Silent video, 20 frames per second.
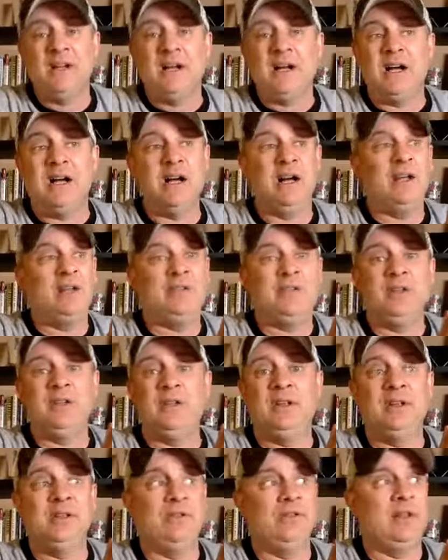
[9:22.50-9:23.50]

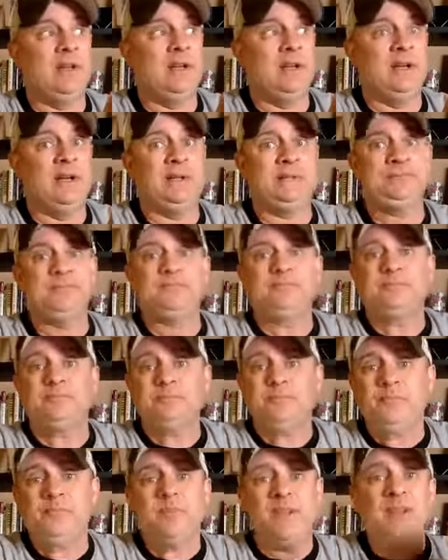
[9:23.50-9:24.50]
the
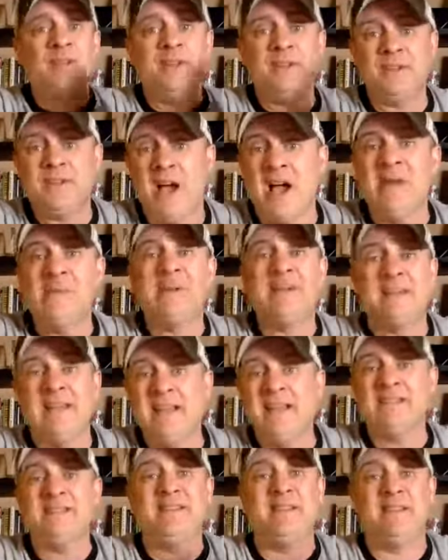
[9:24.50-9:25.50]
time it
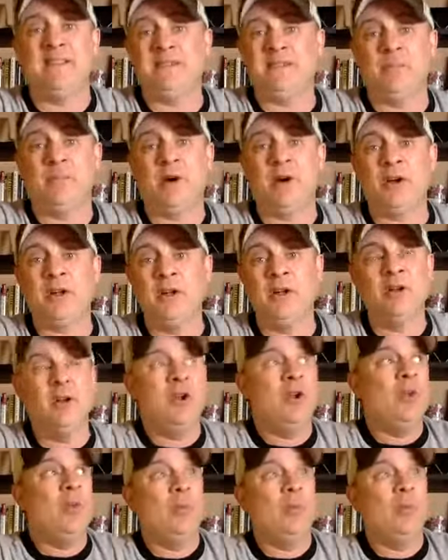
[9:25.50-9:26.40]
takes to get to market.